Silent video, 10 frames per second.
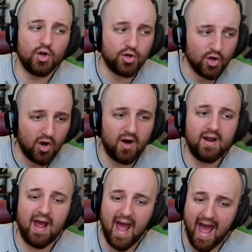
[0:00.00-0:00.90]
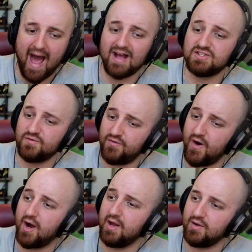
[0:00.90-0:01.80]
Good ass
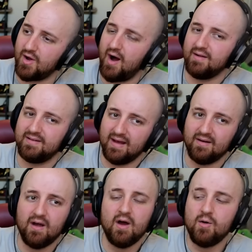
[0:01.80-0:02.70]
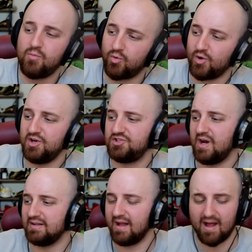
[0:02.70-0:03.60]
content.
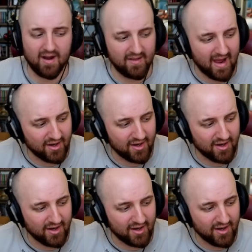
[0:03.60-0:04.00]
Appreciate the hell out of that.